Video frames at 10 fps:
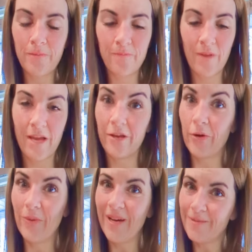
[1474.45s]
And you know
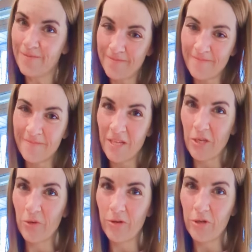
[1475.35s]
what, you
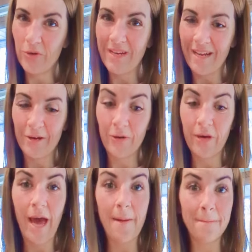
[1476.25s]
can do it. I know you
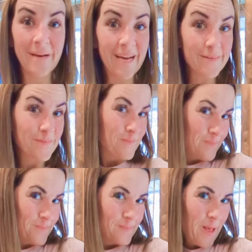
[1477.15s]
can. But
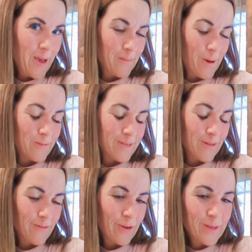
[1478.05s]
we gotta pop this in the
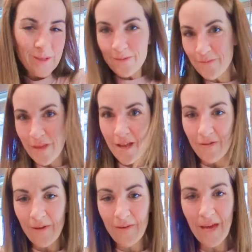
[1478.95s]
freezer, and away
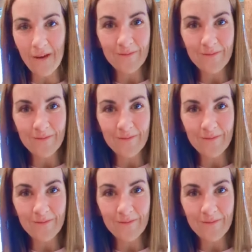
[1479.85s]
we go.